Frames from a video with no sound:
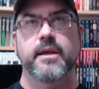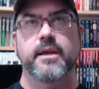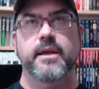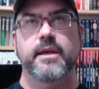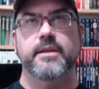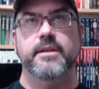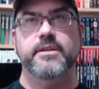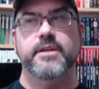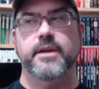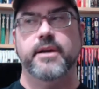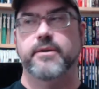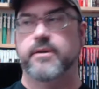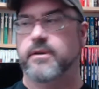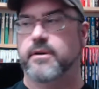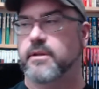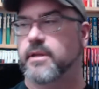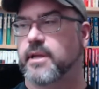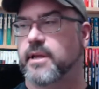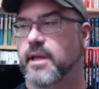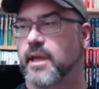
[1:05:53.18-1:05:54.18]
in
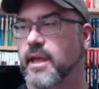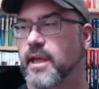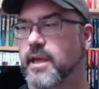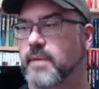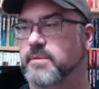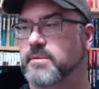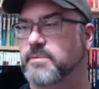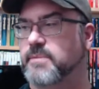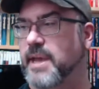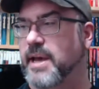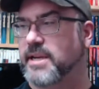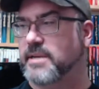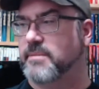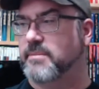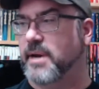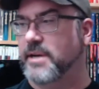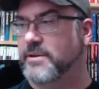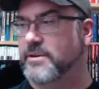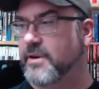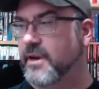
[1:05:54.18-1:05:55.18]
general, it comes back to
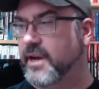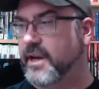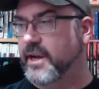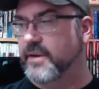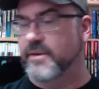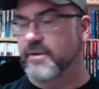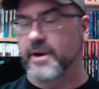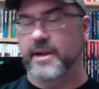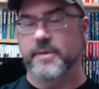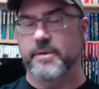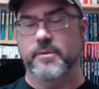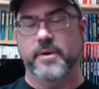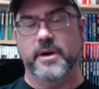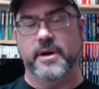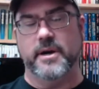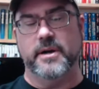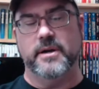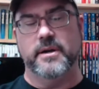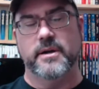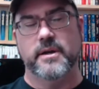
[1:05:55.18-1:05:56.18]
my drawing, right,
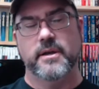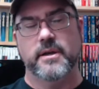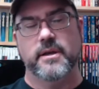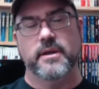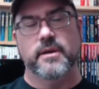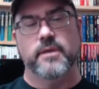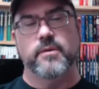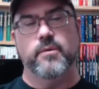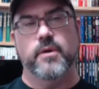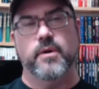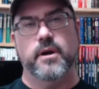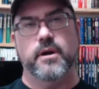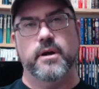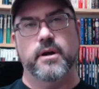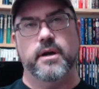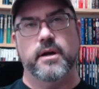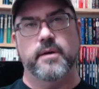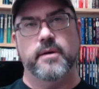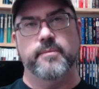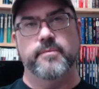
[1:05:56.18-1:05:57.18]
where
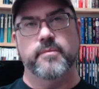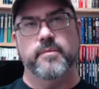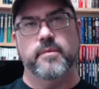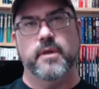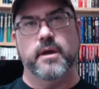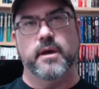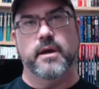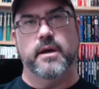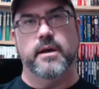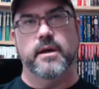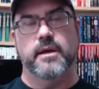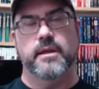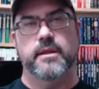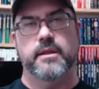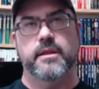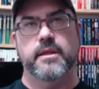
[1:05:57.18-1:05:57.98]
the